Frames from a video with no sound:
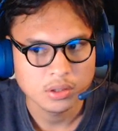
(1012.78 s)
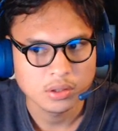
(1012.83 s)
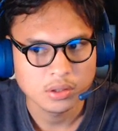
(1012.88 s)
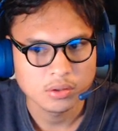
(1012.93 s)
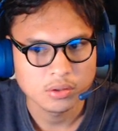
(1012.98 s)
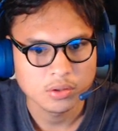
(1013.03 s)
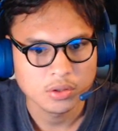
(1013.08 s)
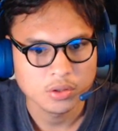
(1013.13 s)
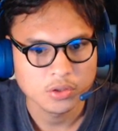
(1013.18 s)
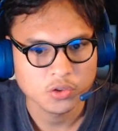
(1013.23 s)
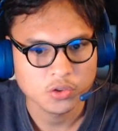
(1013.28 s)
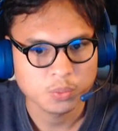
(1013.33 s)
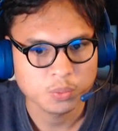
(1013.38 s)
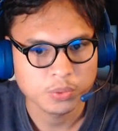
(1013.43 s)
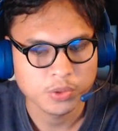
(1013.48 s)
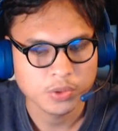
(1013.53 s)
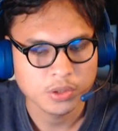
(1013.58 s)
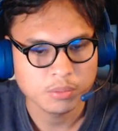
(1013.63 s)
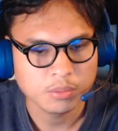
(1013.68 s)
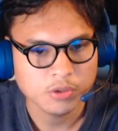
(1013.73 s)
that's
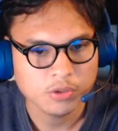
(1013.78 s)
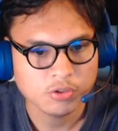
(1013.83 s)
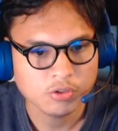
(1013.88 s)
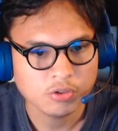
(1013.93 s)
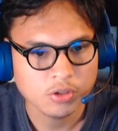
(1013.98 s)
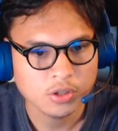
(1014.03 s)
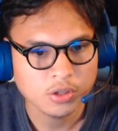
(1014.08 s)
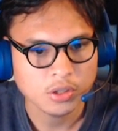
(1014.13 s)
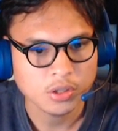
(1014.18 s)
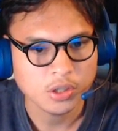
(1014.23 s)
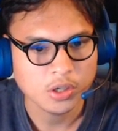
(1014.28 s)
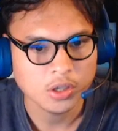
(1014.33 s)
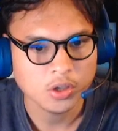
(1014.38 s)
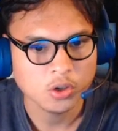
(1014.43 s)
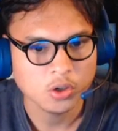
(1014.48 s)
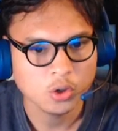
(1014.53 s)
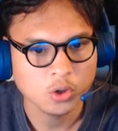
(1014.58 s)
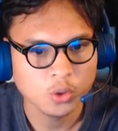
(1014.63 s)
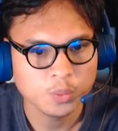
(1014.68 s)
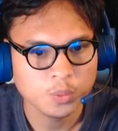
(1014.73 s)
pretty much it, and I
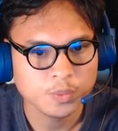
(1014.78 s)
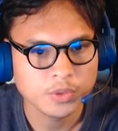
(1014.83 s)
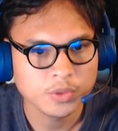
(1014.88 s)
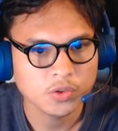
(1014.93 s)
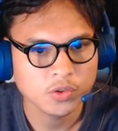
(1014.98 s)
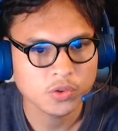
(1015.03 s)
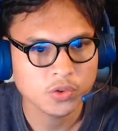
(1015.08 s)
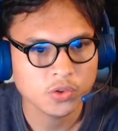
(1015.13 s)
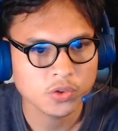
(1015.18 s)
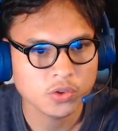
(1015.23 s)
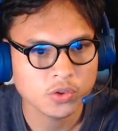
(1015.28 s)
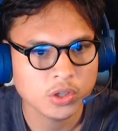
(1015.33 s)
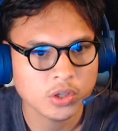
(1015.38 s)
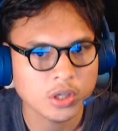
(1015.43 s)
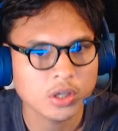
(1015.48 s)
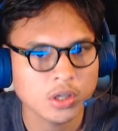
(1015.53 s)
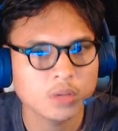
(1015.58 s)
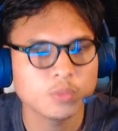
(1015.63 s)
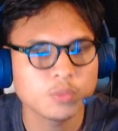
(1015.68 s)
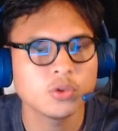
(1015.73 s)
hope this
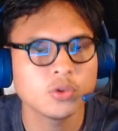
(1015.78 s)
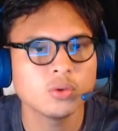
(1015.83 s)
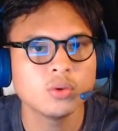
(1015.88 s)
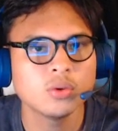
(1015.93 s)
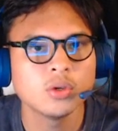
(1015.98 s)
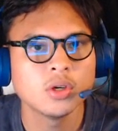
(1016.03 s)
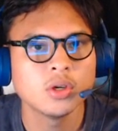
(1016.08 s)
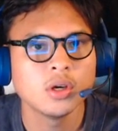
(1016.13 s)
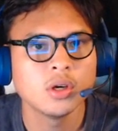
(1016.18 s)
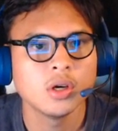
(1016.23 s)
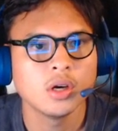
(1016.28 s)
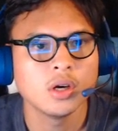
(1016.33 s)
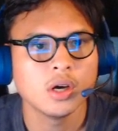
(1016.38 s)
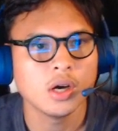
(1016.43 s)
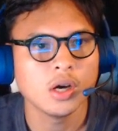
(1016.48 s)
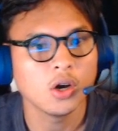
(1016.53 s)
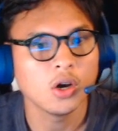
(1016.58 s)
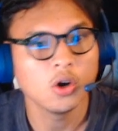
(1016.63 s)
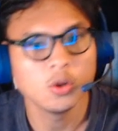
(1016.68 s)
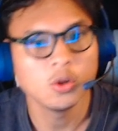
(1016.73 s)
helps you.
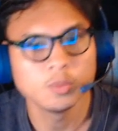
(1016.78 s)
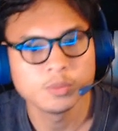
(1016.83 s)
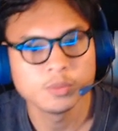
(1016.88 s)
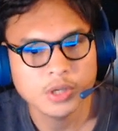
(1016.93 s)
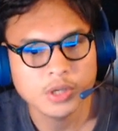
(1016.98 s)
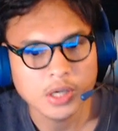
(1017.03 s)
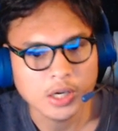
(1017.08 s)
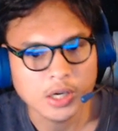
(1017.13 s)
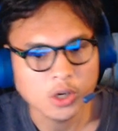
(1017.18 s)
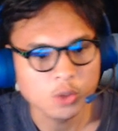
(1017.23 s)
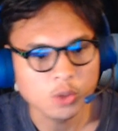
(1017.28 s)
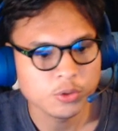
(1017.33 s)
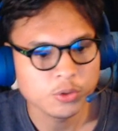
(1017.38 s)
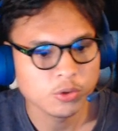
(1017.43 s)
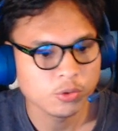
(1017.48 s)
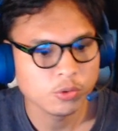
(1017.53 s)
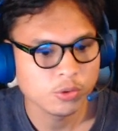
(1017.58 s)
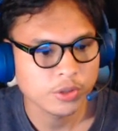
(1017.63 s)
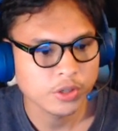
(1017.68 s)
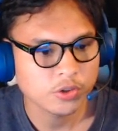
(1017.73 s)
I hope
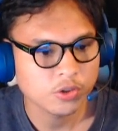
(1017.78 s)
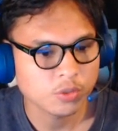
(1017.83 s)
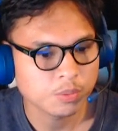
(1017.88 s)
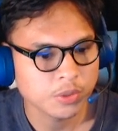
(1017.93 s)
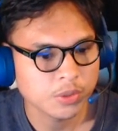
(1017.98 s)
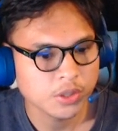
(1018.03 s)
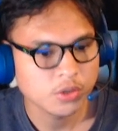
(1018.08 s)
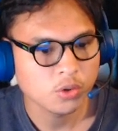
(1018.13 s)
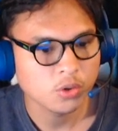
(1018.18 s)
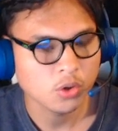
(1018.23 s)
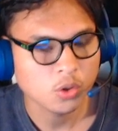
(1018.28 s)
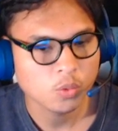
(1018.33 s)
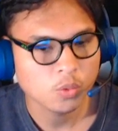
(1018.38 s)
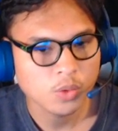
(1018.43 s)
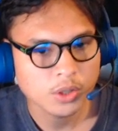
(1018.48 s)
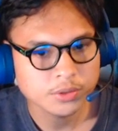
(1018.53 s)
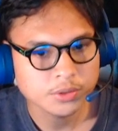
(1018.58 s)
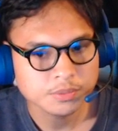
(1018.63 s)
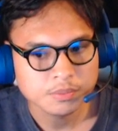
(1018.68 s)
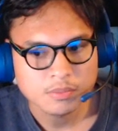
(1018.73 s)
you get to play Dota
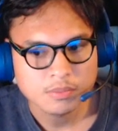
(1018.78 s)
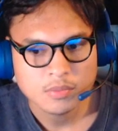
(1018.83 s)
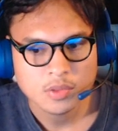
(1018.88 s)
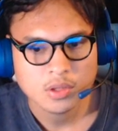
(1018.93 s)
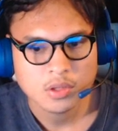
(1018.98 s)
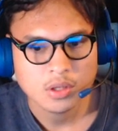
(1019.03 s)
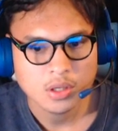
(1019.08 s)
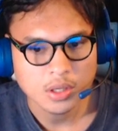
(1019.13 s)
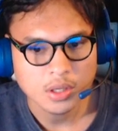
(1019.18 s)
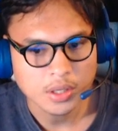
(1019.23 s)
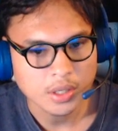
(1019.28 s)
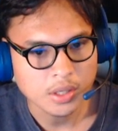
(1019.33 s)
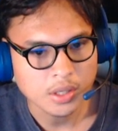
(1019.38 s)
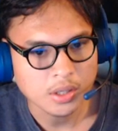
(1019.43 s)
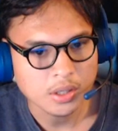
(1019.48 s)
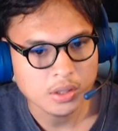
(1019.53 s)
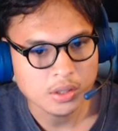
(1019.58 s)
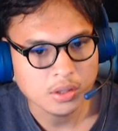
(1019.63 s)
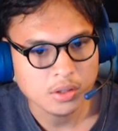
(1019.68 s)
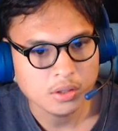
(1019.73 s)
1,
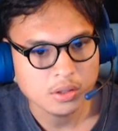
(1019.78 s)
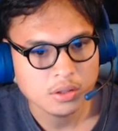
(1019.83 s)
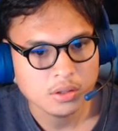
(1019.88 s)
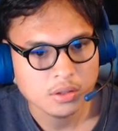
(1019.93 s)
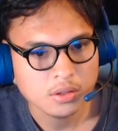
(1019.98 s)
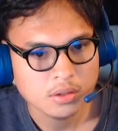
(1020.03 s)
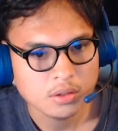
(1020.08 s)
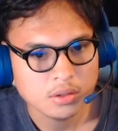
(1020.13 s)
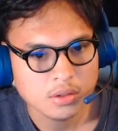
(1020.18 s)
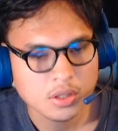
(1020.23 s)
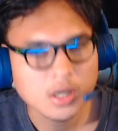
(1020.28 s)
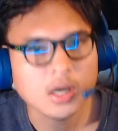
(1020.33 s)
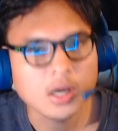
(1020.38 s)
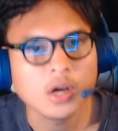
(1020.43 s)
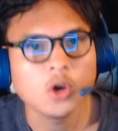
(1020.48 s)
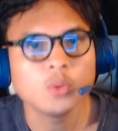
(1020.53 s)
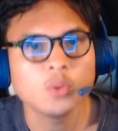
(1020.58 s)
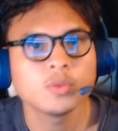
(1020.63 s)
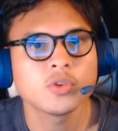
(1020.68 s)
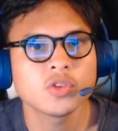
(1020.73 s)
and yeah, I
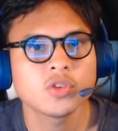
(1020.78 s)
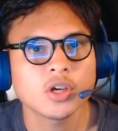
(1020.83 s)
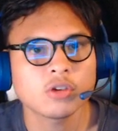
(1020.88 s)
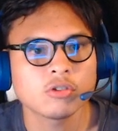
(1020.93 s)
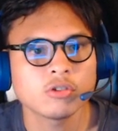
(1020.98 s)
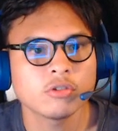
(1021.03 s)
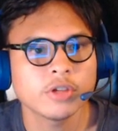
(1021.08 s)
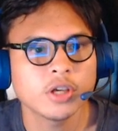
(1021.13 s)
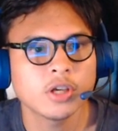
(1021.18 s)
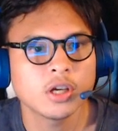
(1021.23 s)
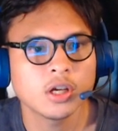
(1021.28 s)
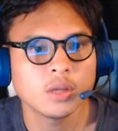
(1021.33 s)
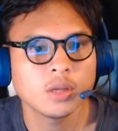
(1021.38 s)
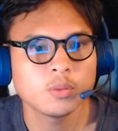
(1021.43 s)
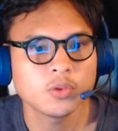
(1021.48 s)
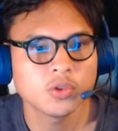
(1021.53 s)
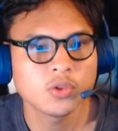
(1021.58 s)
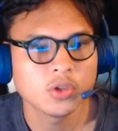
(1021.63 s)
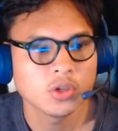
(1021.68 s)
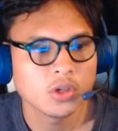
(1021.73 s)
hope this actually
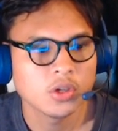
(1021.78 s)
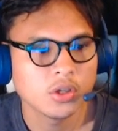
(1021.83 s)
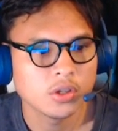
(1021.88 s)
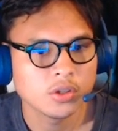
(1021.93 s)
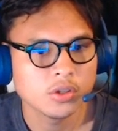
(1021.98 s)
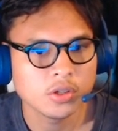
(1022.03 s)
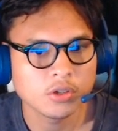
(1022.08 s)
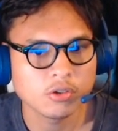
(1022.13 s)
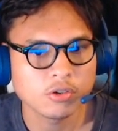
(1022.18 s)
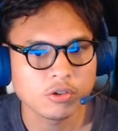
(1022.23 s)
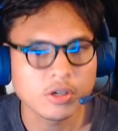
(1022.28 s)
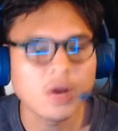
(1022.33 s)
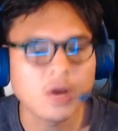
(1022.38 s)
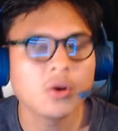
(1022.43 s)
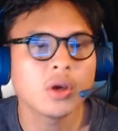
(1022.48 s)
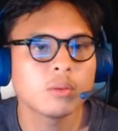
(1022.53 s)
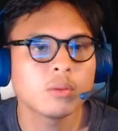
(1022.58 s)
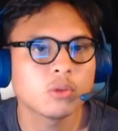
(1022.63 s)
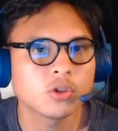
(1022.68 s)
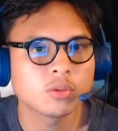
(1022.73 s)
helps, that you're now
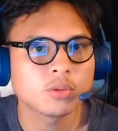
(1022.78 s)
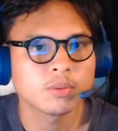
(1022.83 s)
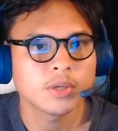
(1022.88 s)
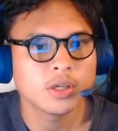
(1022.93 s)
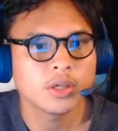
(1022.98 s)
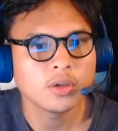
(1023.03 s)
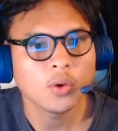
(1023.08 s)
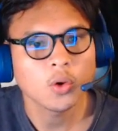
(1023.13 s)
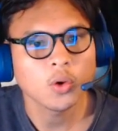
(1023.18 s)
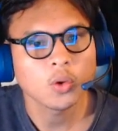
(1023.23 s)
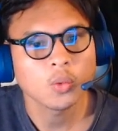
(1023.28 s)
able to play Dota